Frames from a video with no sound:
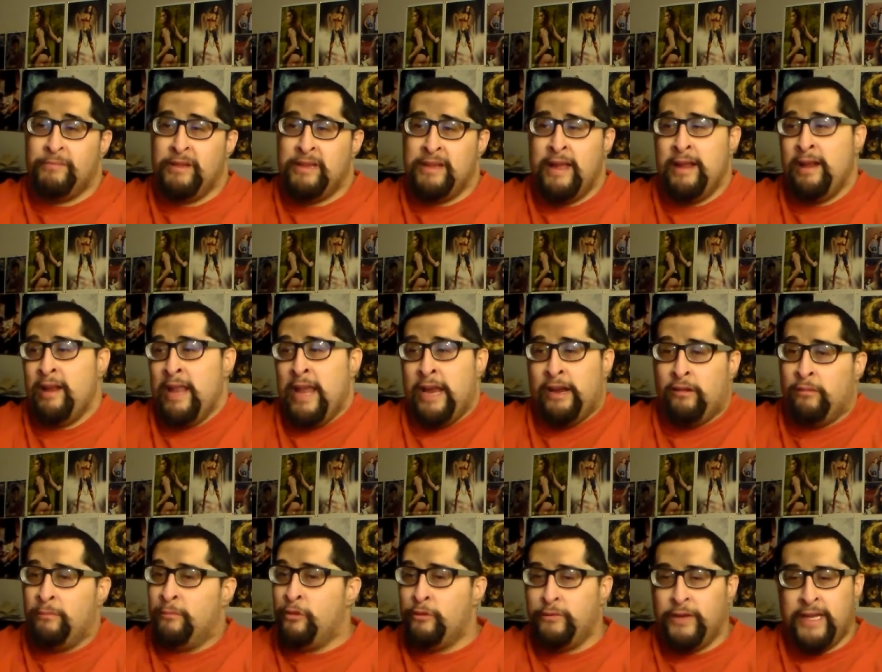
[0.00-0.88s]
But that
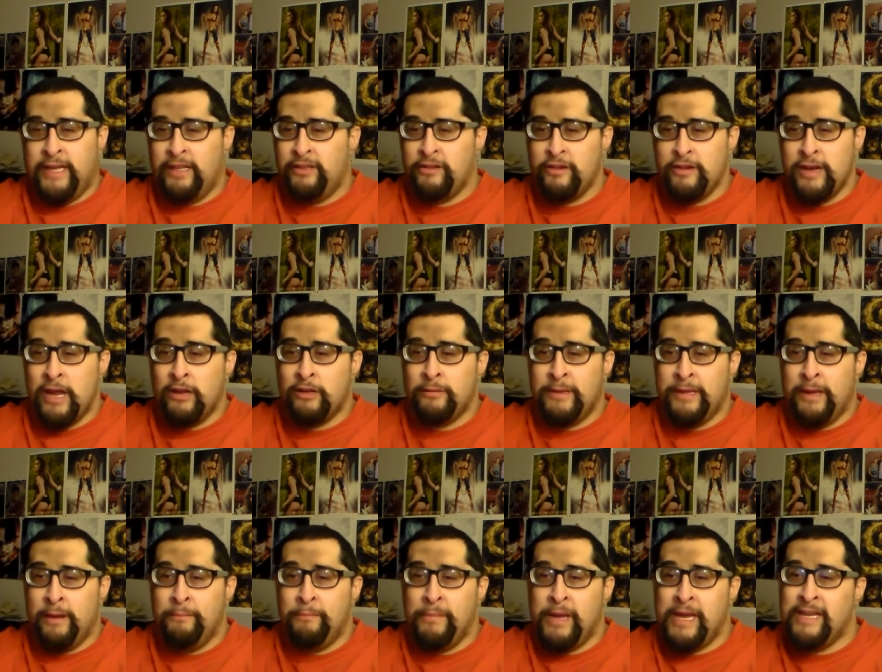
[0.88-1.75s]
Lego movie turned out to
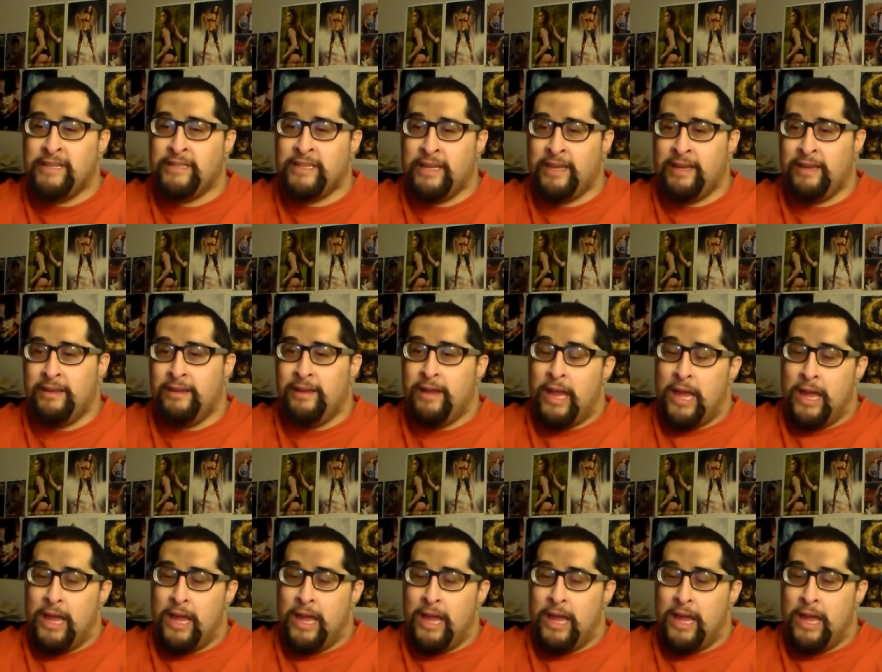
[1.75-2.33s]
be amazing.